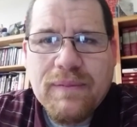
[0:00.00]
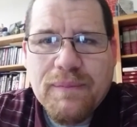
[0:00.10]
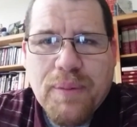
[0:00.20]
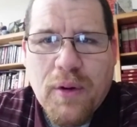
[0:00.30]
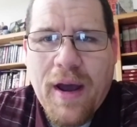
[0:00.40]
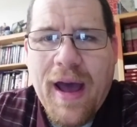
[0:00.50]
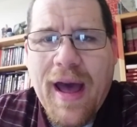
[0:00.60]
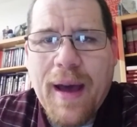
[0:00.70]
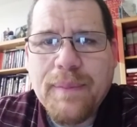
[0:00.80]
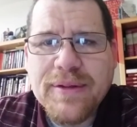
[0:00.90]

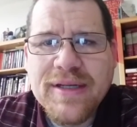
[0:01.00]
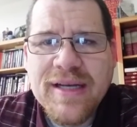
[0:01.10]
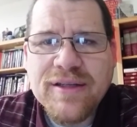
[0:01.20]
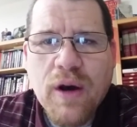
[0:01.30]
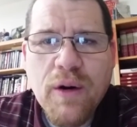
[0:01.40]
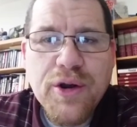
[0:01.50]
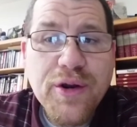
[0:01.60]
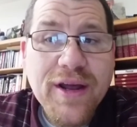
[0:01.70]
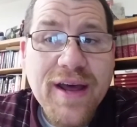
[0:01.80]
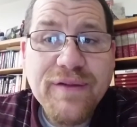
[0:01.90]
Perhaps he's calling you
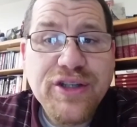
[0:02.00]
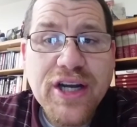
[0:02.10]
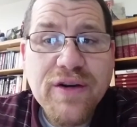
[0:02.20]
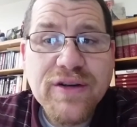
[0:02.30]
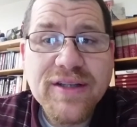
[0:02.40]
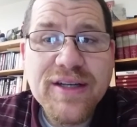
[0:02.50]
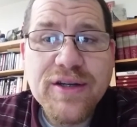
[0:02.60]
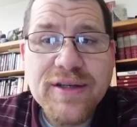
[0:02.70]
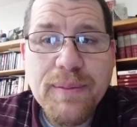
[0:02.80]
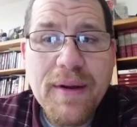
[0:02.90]
to give generously to
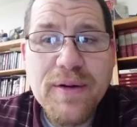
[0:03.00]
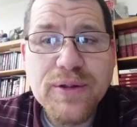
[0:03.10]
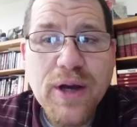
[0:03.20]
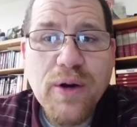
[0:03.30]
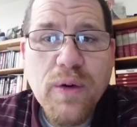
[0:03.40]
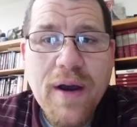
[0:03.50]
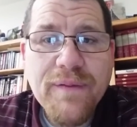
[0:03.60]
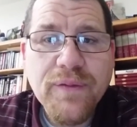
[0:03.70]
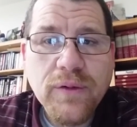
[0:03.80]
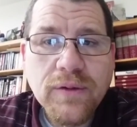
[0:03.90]
somebody who's
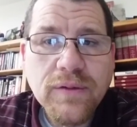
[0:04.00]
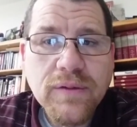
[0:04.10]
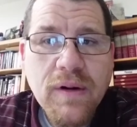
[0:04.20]
ungrateful.